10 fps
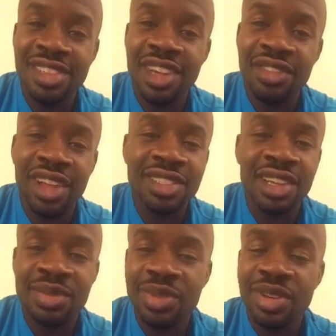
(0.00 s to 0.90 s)
Definitely, as an
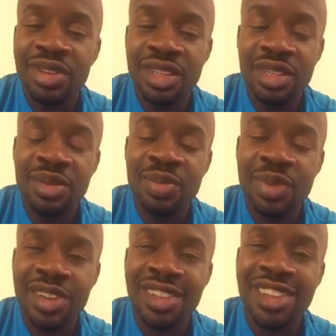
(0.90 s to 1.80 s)
entrepreneur, you need them,
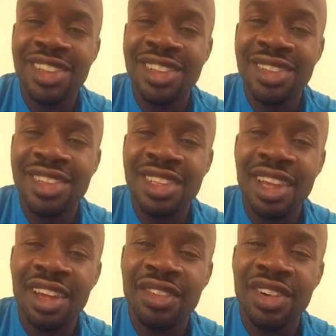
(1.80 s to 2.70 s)
but you need to
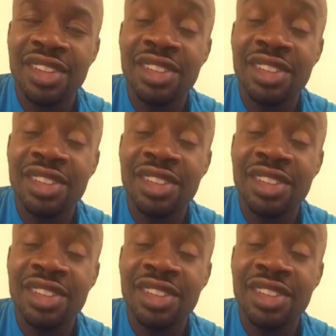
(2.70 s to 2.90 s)
have